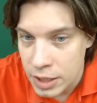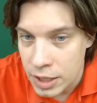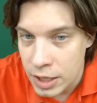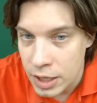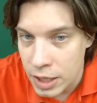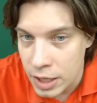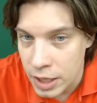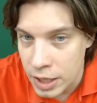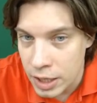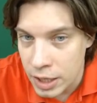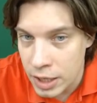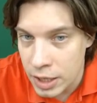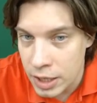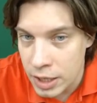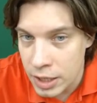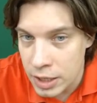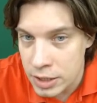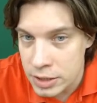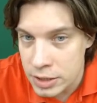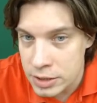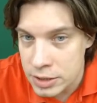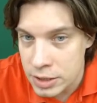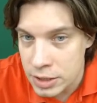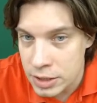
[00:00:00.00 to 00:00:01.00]

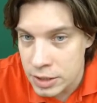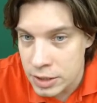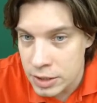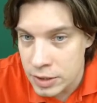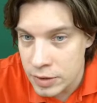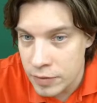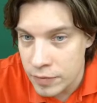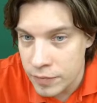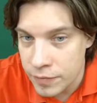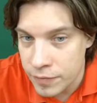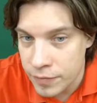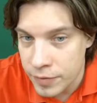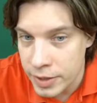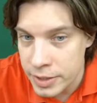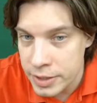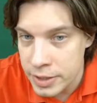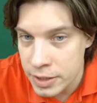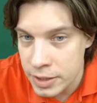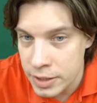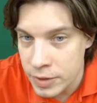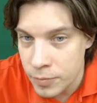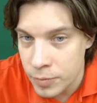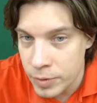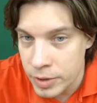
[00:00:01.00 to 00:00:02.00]
And
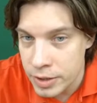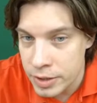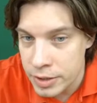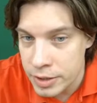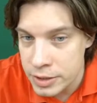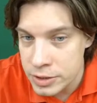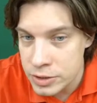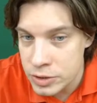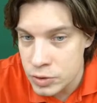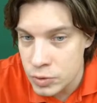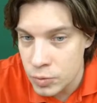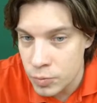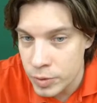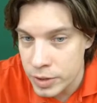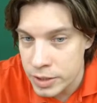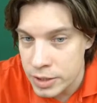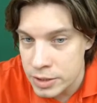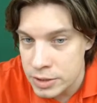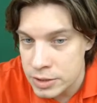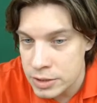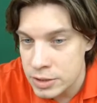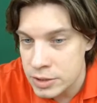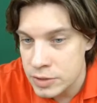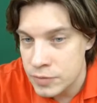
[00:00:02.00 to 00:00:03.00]
finally, when these two
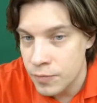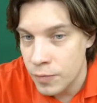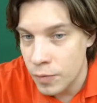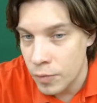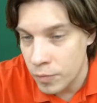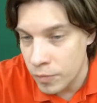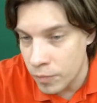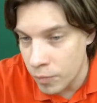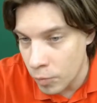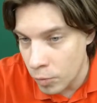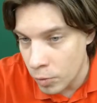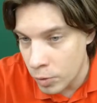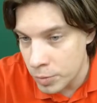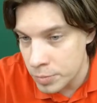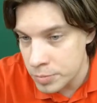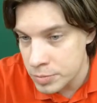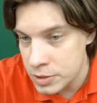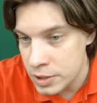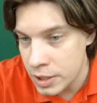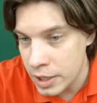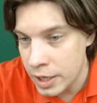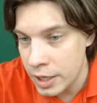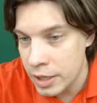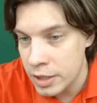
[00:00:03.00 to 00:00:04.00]
weaknesses were
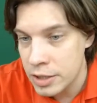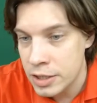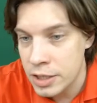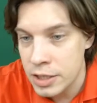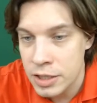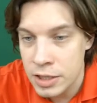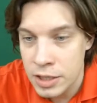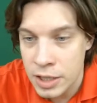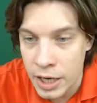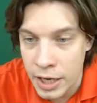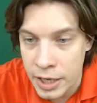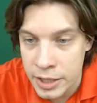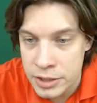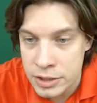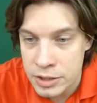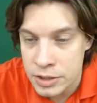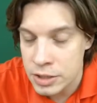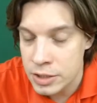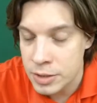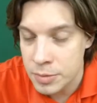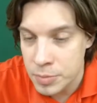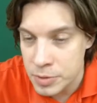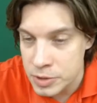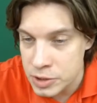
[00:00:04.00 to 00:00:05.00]
formed and
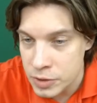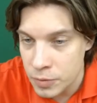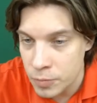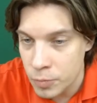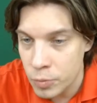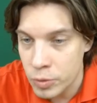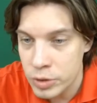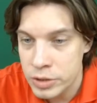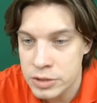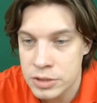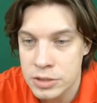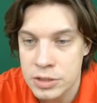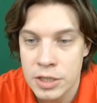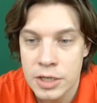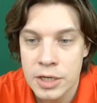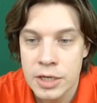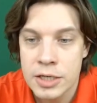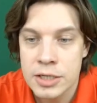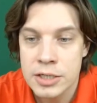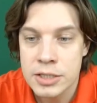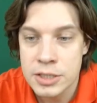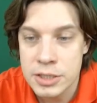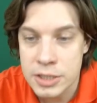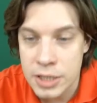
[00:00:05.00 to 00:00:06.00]
the bishop was
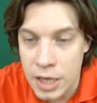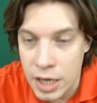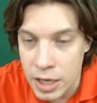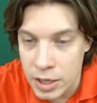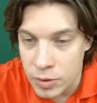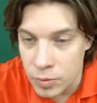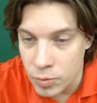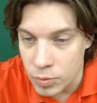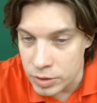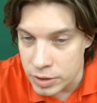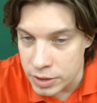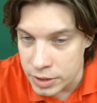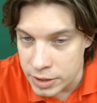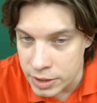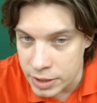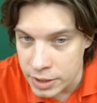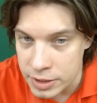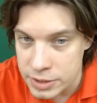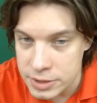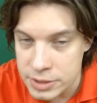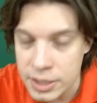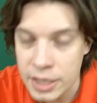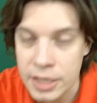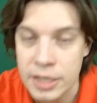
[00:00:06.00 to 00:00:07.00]
stuck on the
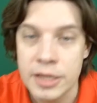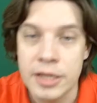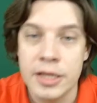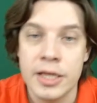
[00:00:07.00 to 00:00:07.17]
king side,